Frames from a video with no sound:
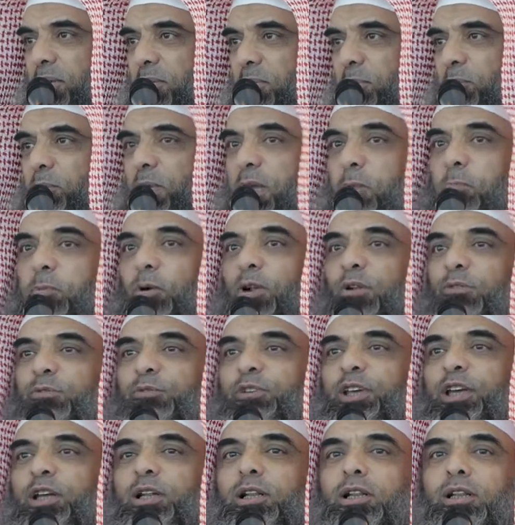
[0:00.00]
people
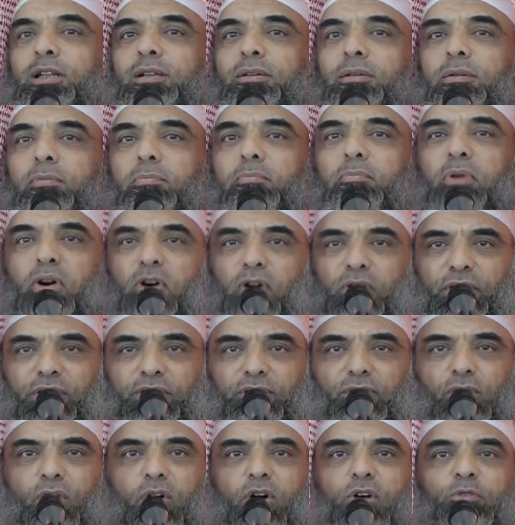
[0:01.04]
feel
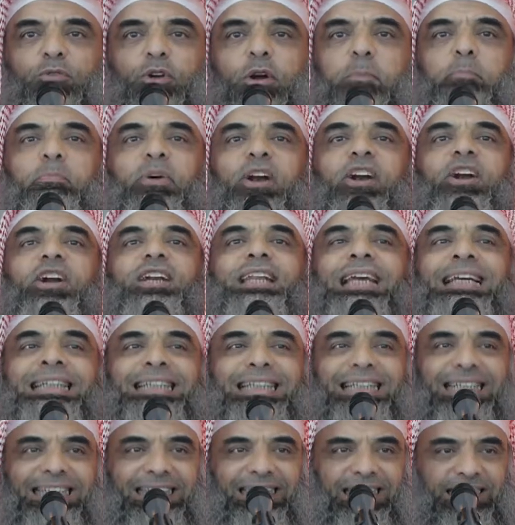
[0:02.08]
bored,
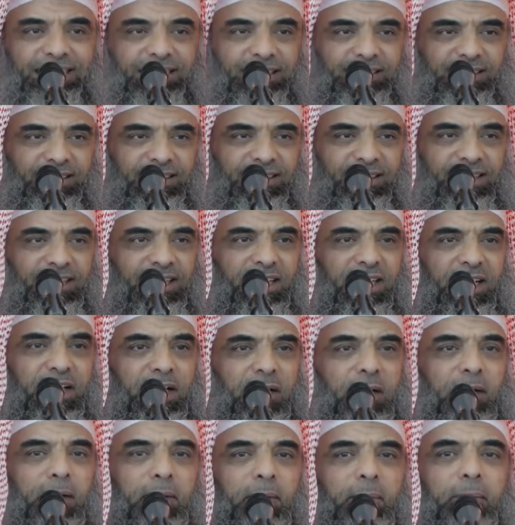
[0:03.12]
overburdened
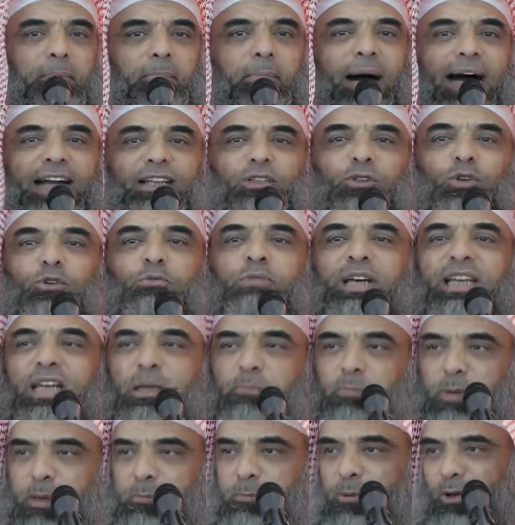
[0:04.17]
by too many
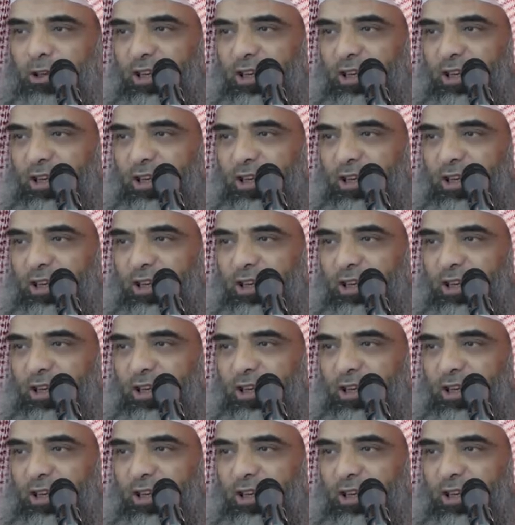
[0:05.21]
people